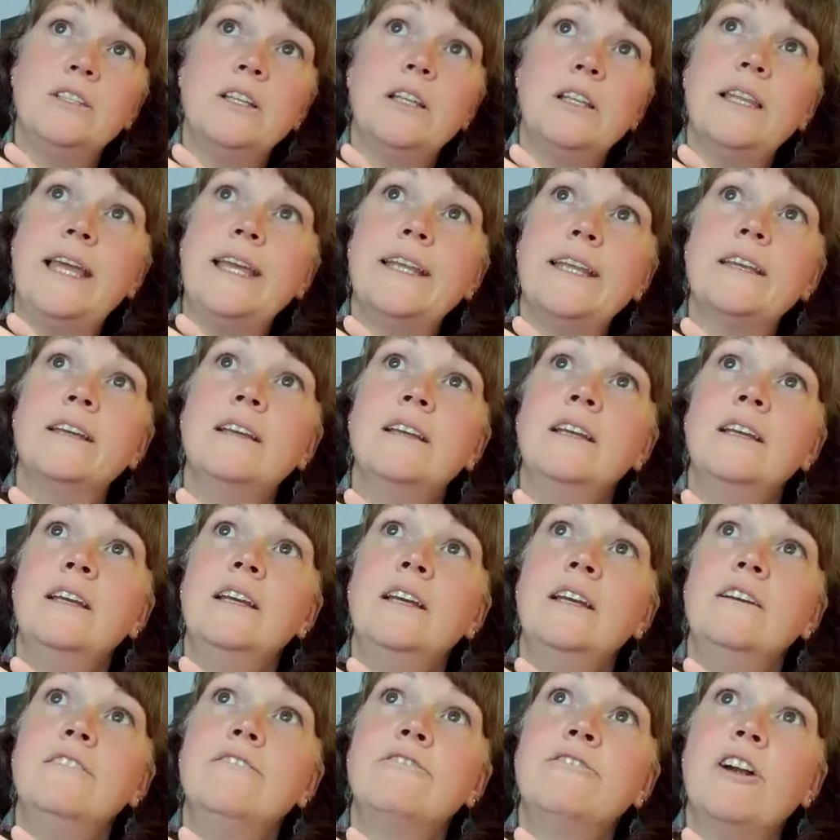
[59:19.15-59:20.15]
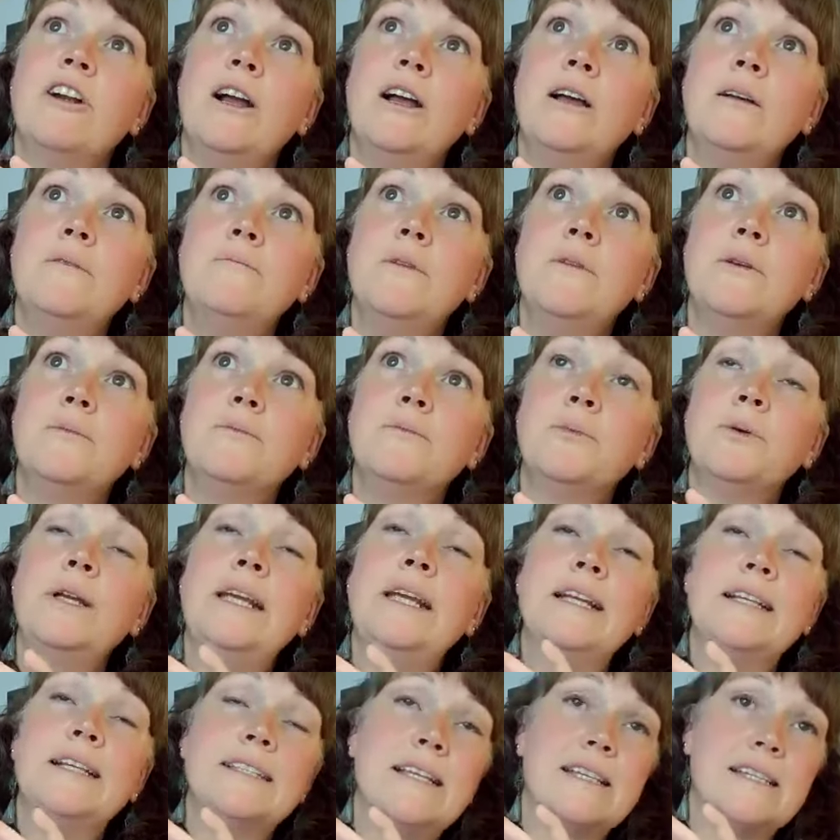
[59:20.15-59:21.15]
like from
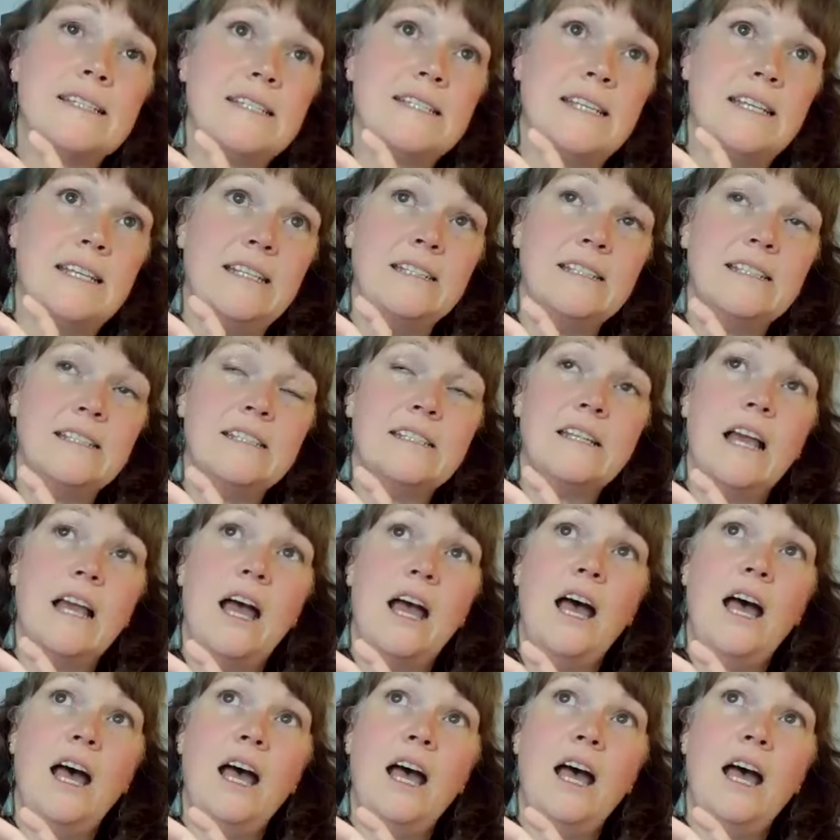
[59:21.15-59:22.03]
pre-existence,